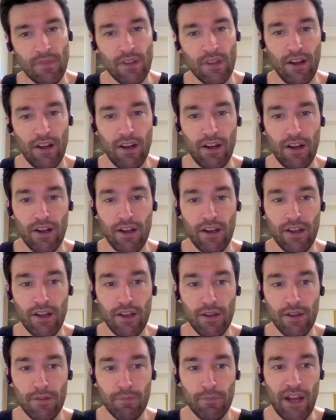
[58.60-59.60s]

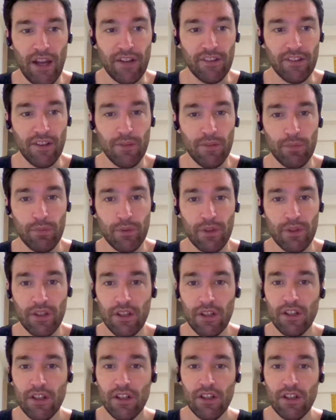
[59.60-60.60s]
I packed up
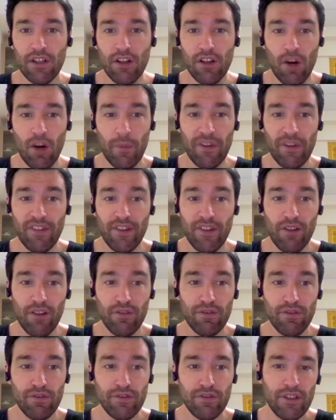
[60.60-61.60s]
all my
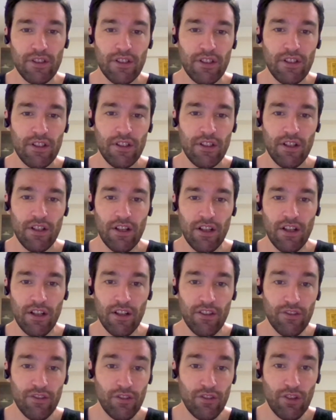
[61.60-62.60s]
stuff,
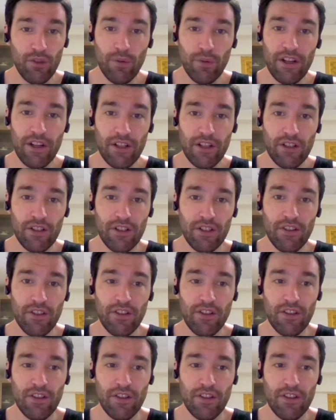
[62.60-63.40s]
sold what I could,